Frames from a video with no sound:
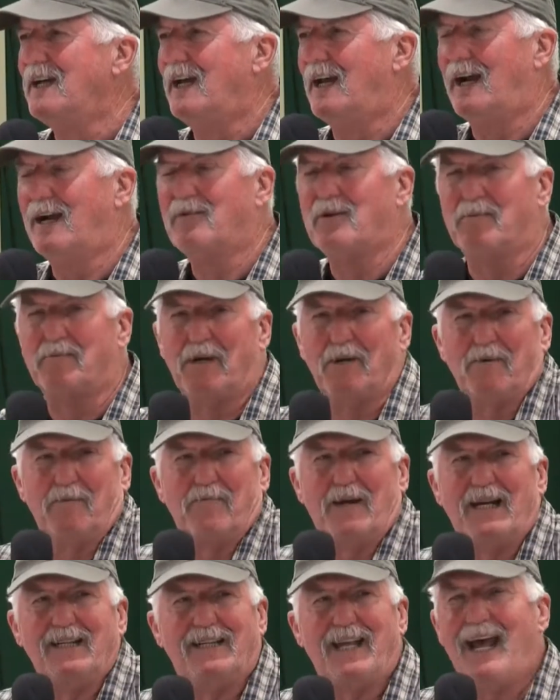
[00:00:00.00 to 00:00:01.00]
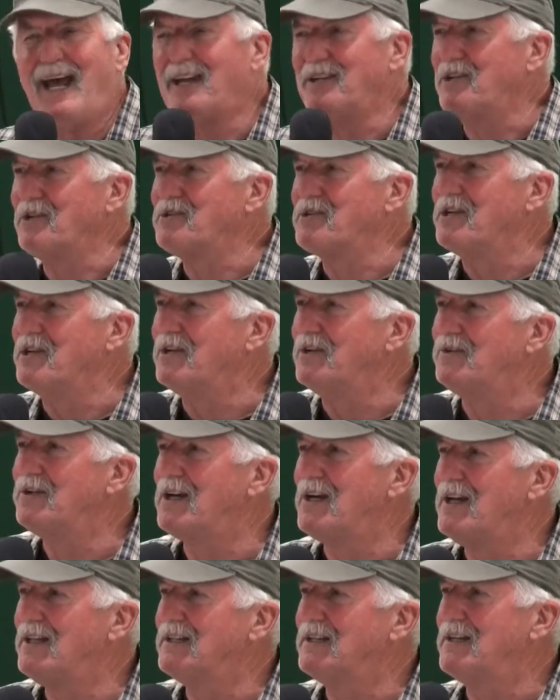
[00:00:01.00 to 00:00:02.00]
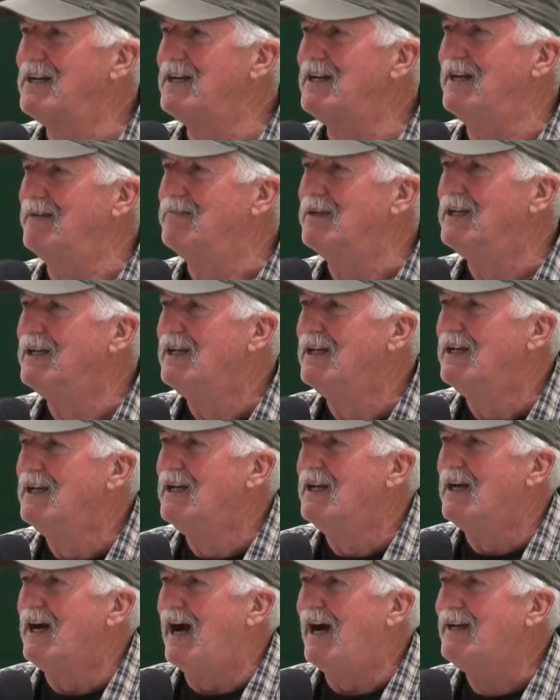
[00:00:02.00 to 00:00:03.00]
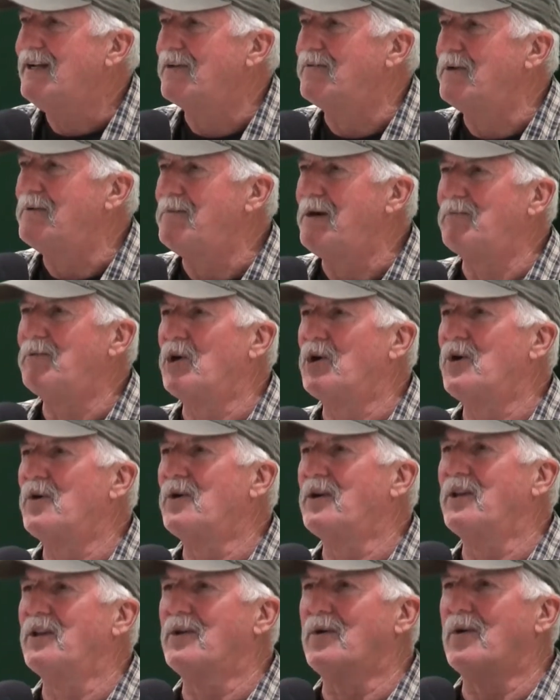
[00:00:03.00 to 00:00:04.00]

And I remember my dad used to do it all the time. I can remember going to the